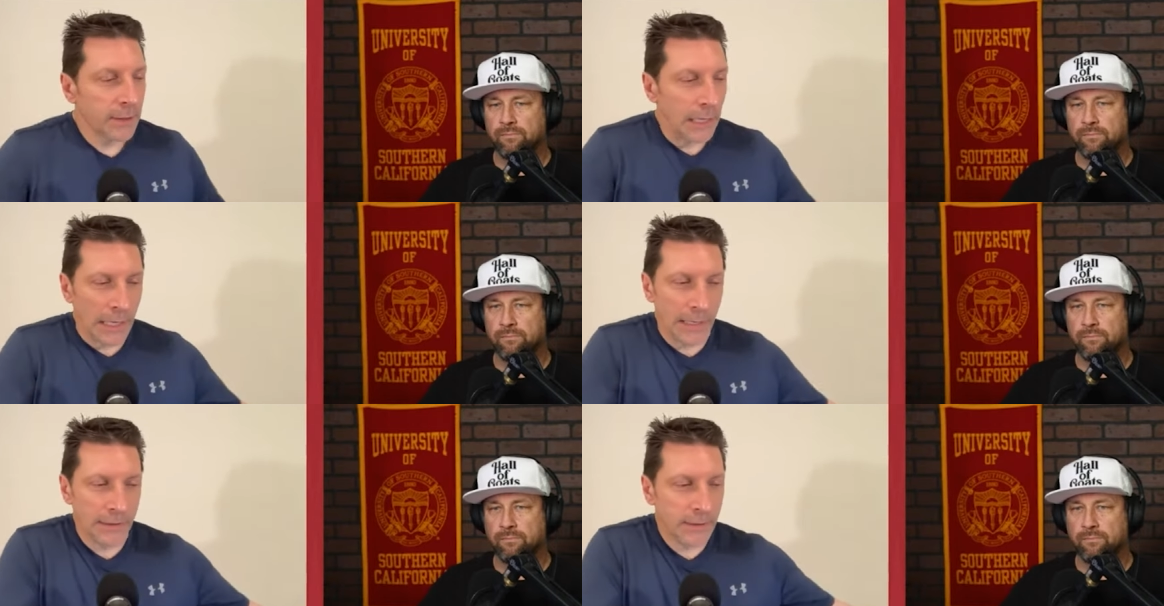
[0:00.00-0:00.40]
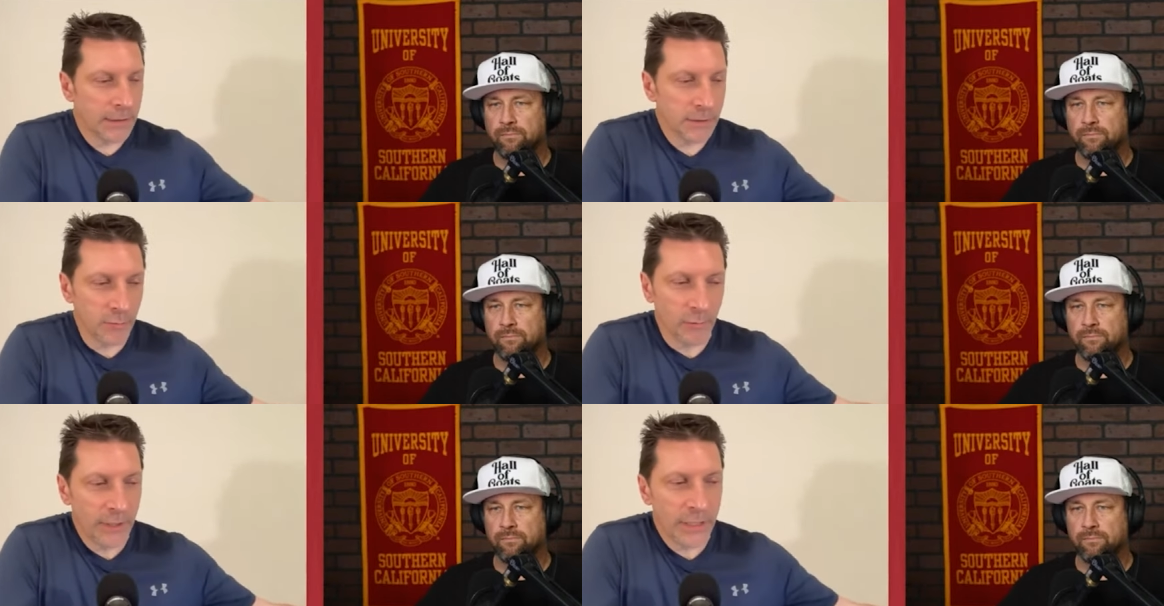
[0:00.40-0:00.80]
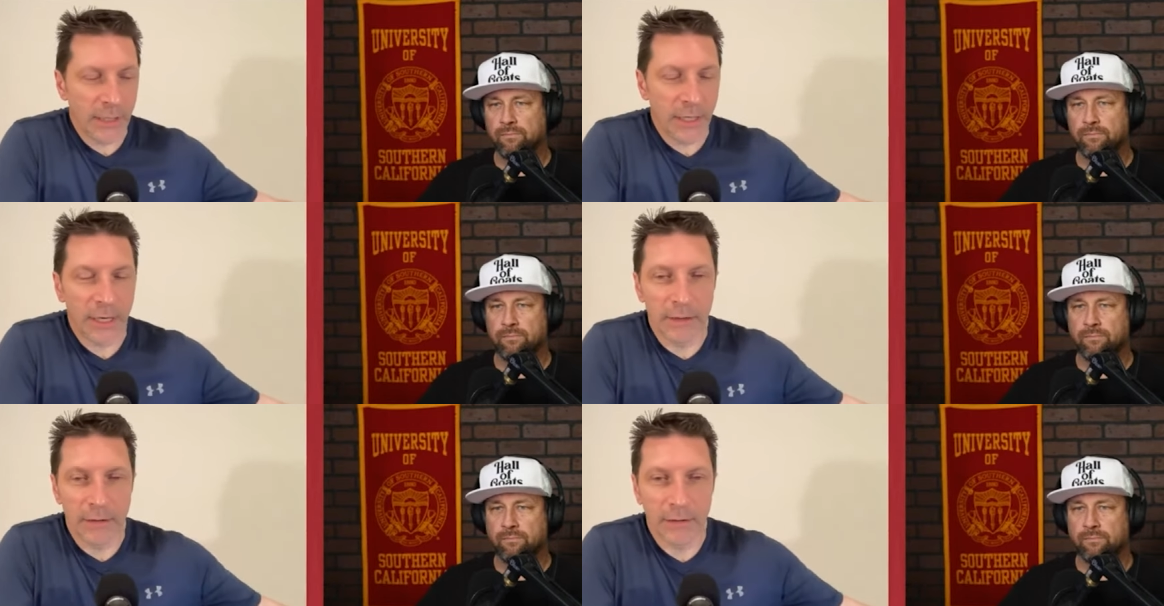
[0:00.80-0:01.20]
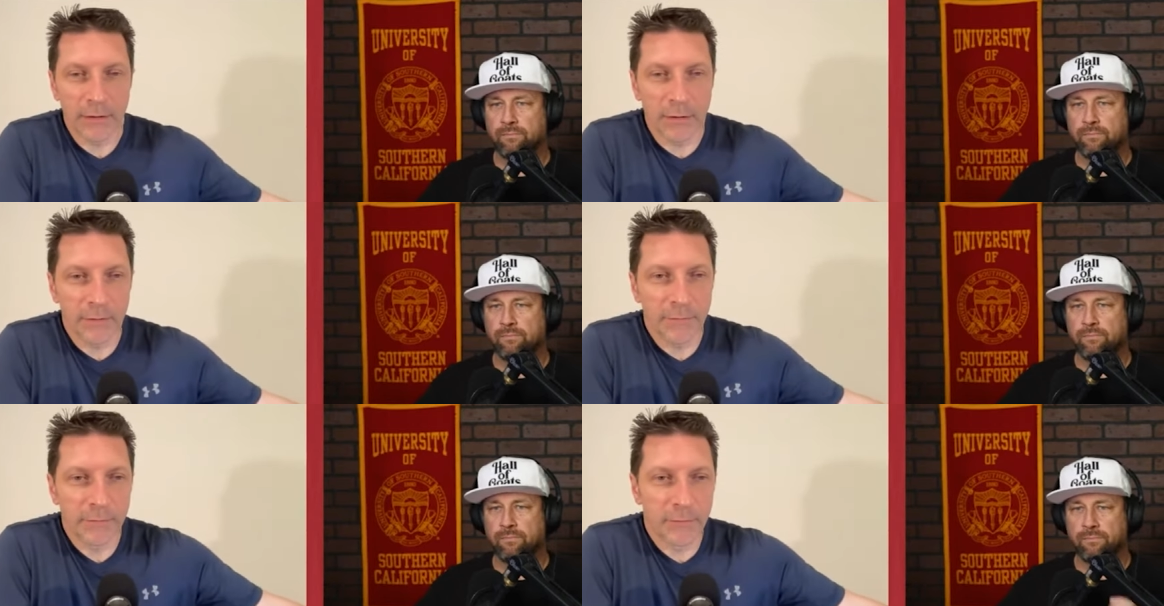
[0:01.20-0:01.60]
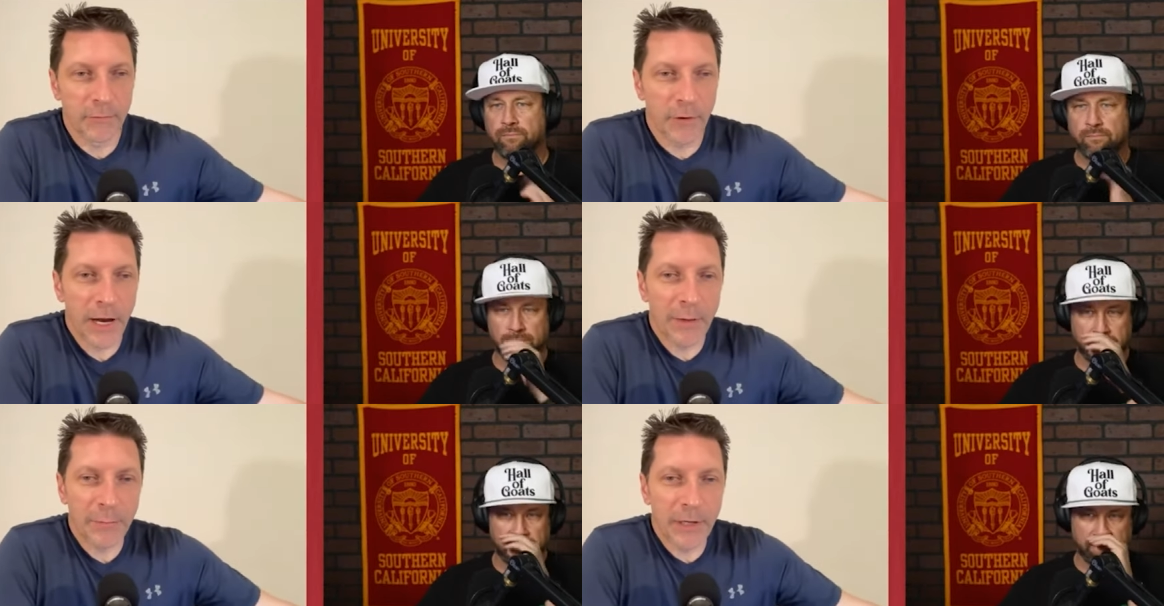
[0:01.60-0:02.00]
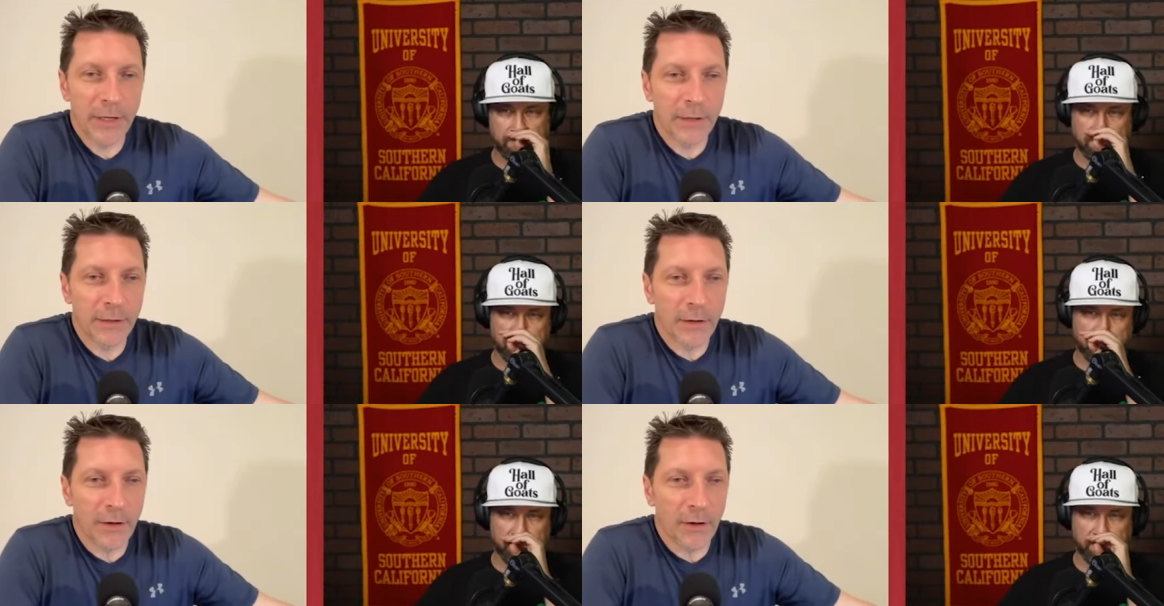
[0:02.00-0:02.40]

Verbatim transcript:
Speaker 1: on this weekend of grabbing